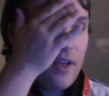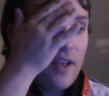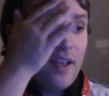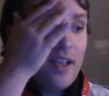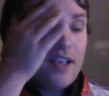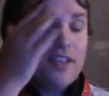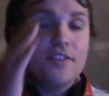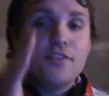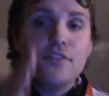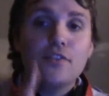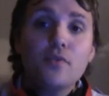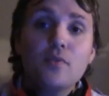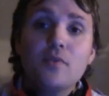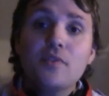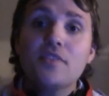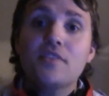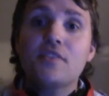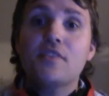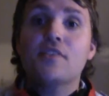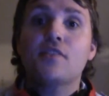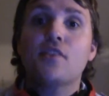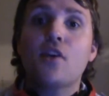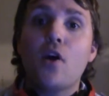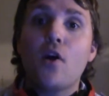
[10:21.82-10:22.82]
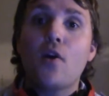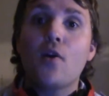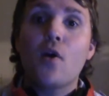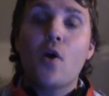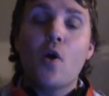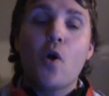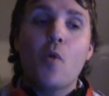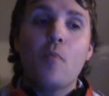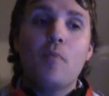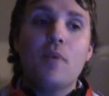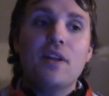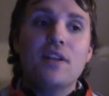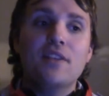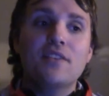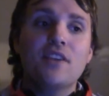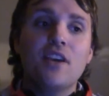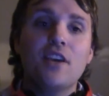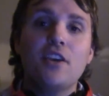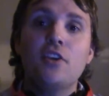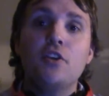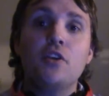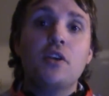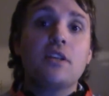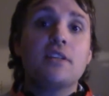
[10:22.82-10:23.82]
As soon as the song opens,
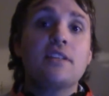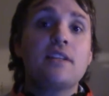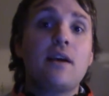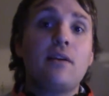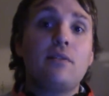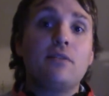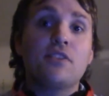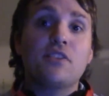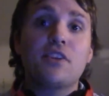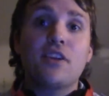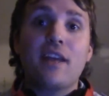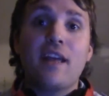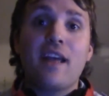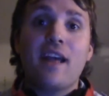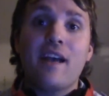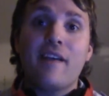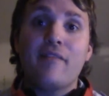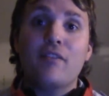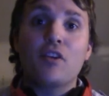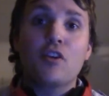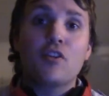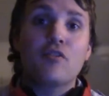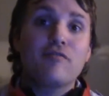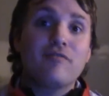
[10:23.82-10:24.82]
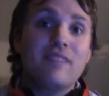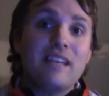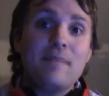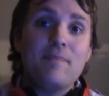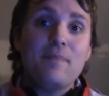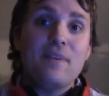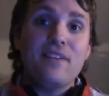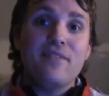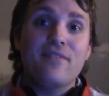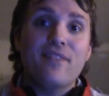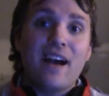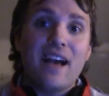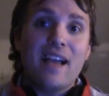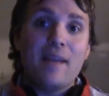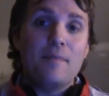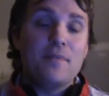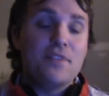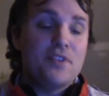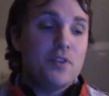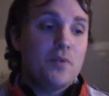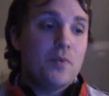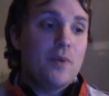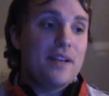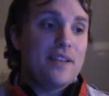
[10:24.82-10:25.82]
you can tell it's going to have a creepy vibe
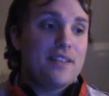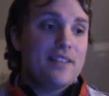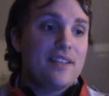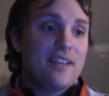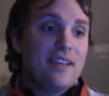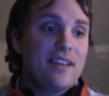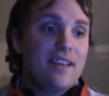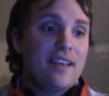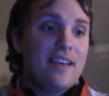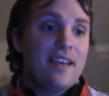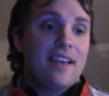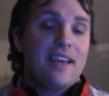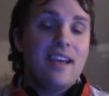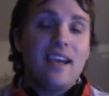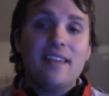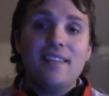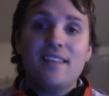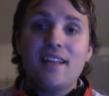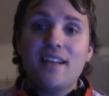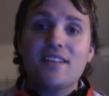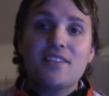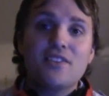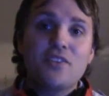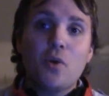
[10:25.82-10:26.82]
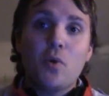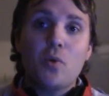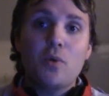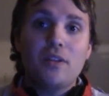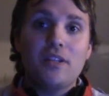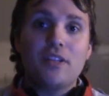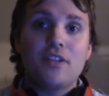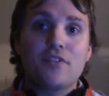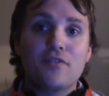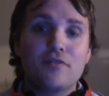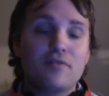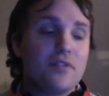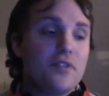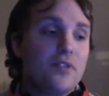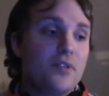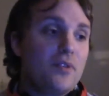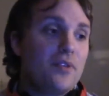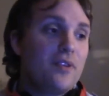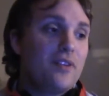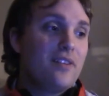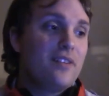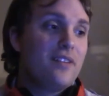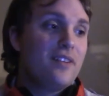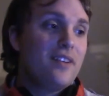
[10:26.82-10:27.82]
to it. And that's totally true.
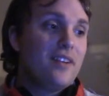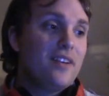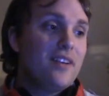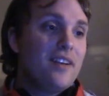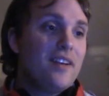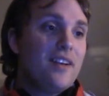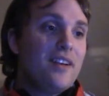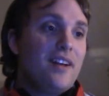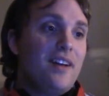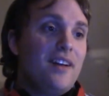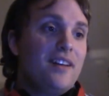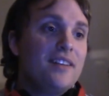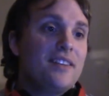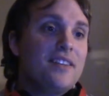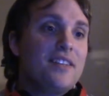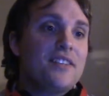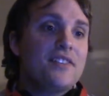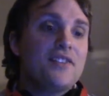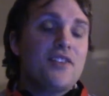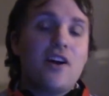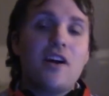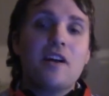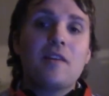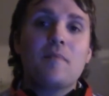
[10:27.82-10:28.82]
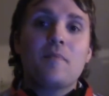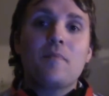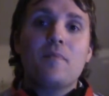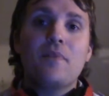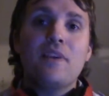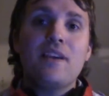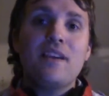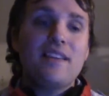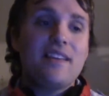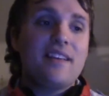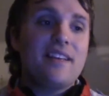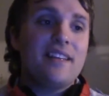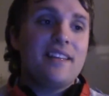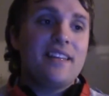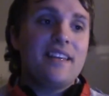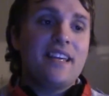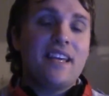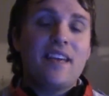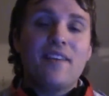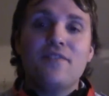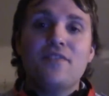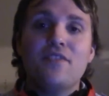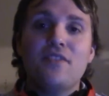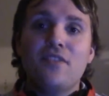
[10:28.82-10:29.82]
The song immediately
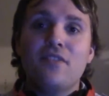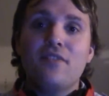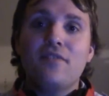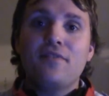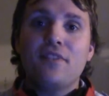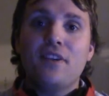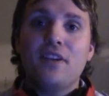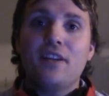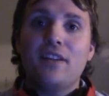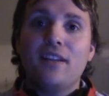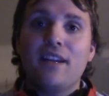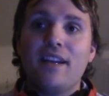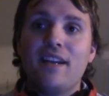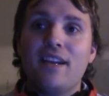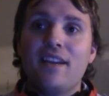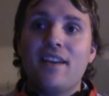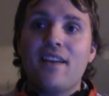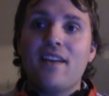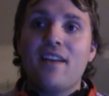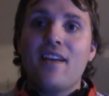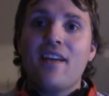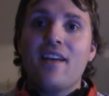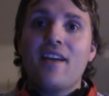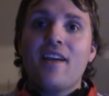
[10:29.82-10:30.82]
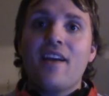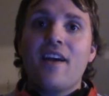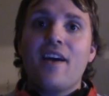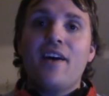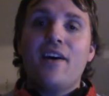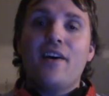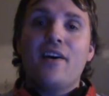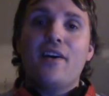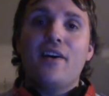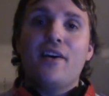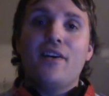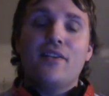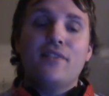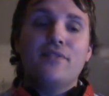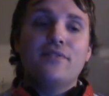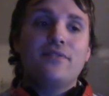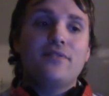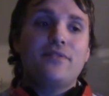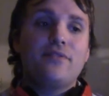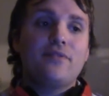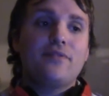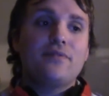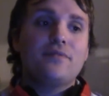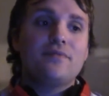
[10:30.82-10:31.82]
gives you the feeling of
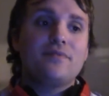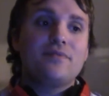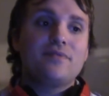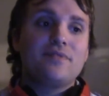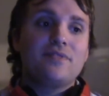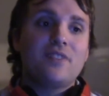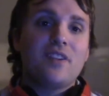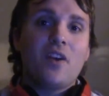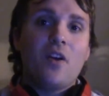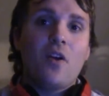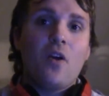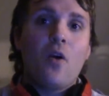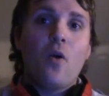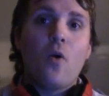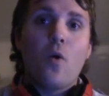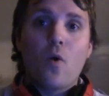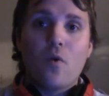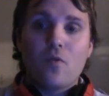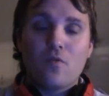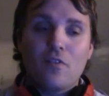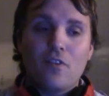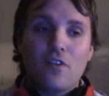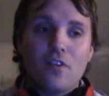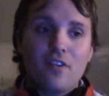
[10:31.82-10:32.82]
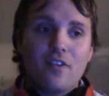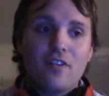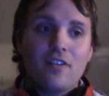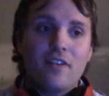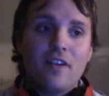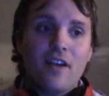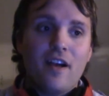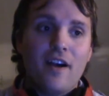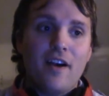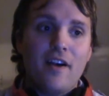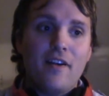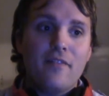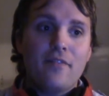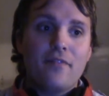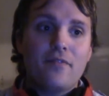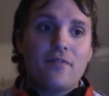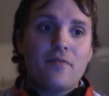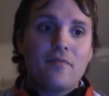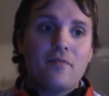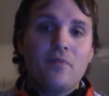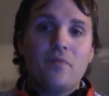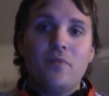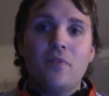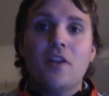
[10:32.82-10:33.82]
horror.
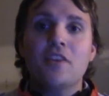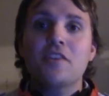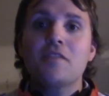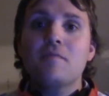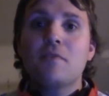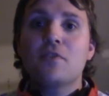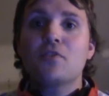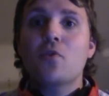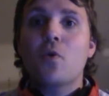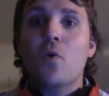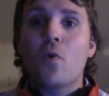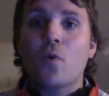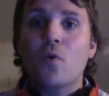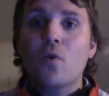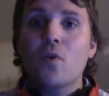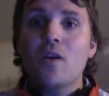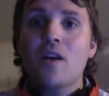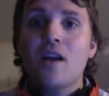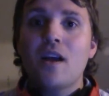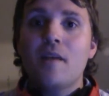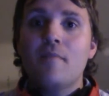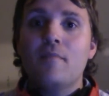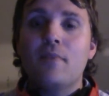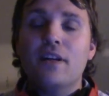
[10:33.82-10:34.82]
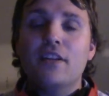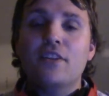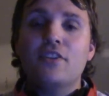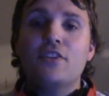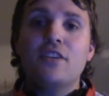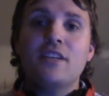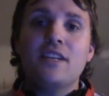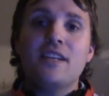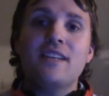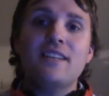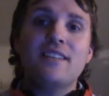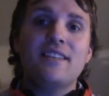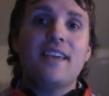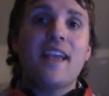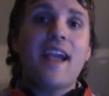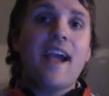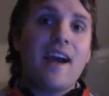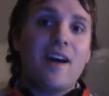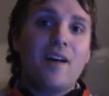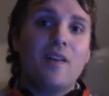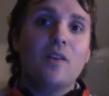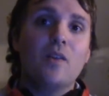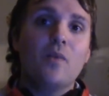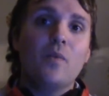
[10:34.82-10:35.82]
Not so much horror, but cheesy
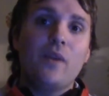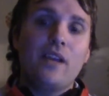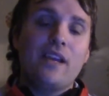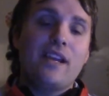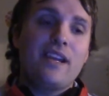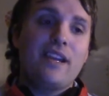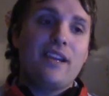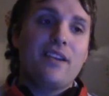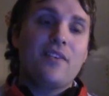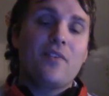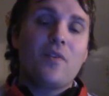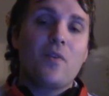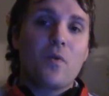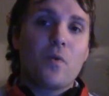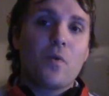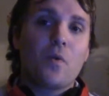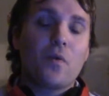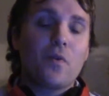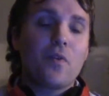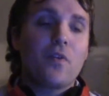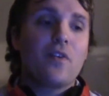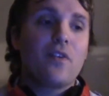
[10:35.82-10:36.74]
Halloween horror.